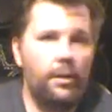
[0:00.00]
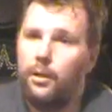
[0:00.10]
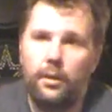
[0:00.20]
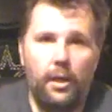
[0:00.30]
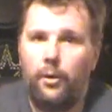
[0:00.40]

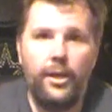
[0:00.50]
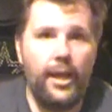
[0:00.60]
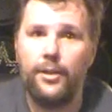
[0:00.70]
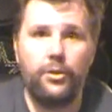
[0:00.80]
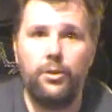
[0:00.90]
he
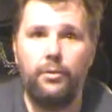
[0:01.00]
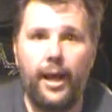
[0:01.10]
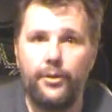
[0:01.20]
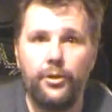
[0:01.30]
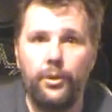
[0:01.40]
has to do
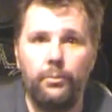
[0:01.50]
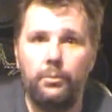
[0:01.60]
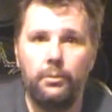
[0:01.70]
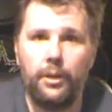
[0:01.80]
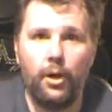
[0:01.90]
that too.
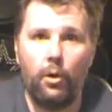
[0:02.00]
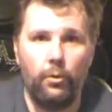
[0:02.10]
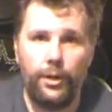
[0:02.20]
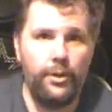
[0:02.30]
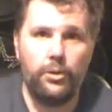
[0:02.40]

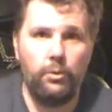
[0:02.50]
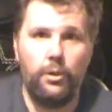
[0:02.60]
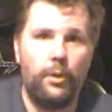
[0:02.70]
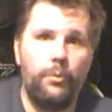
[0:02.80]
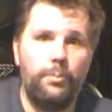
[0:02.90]
Only he's doing
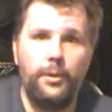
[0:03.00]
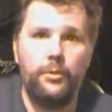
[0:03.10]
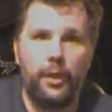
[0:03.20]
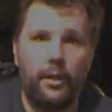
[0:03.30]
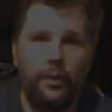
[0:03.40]
it with music.